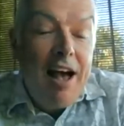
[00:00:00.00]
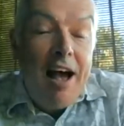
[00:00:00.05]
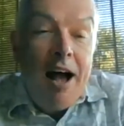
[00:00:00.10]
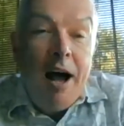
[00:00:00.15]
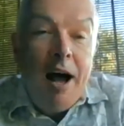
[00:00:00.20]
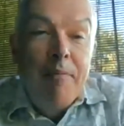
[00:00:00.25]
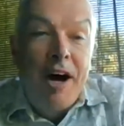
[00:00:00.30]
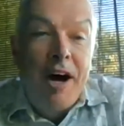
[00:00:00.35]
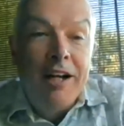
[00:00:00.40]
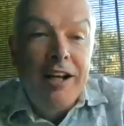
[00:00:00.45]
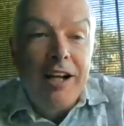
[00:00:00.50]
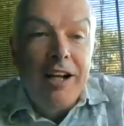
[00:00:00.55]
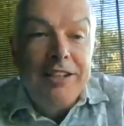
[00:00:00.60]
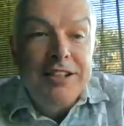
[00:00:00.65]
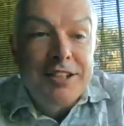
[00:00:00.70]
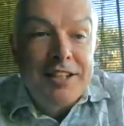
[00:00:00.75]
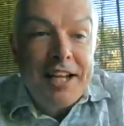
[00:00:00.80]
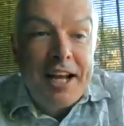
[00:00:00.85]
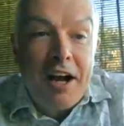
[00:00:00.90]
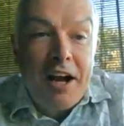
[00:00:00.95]
I'd like
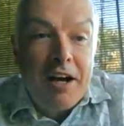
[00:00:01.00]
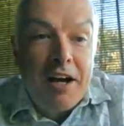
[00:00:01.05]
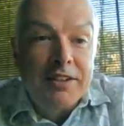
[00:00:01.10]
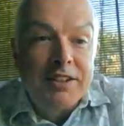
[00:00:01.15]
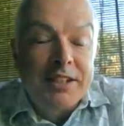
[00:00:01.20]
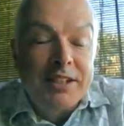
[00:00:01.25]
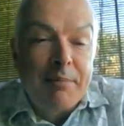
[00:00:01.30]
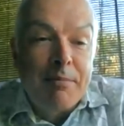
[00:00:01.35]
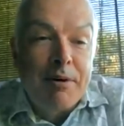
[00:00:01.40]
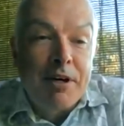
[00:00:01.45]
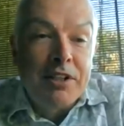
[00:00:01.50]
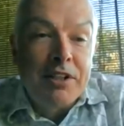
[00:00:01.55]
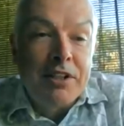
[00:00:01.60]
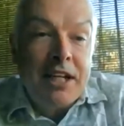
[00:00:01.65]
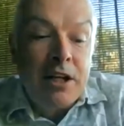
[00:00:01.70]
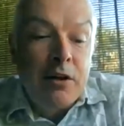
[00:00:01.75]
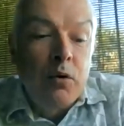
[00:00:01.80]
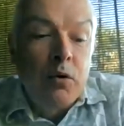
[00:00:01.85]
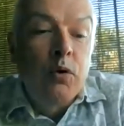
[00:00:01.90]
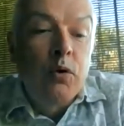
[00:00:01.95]
to thank
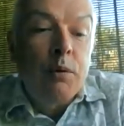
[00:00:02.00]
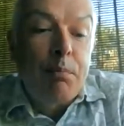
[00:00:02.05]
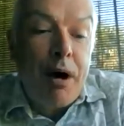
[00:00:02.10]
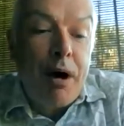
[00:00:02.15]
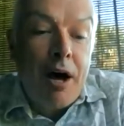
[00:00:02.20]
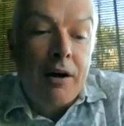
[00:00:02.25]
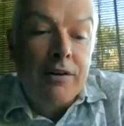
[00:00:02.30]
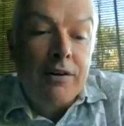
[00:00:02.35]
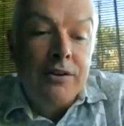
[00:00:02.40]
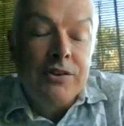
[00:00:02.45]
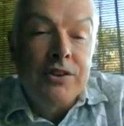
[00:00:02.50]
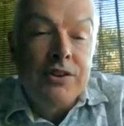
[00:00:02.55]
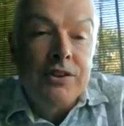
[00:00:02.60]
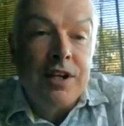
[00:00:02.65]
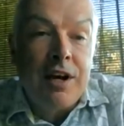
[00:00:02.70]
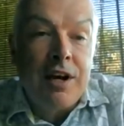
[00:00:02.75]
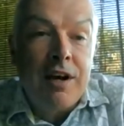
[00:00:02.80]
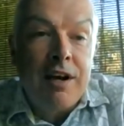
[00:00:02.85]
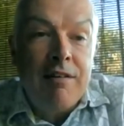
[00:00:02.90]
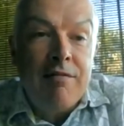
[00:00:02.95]
RCMRD and all the partners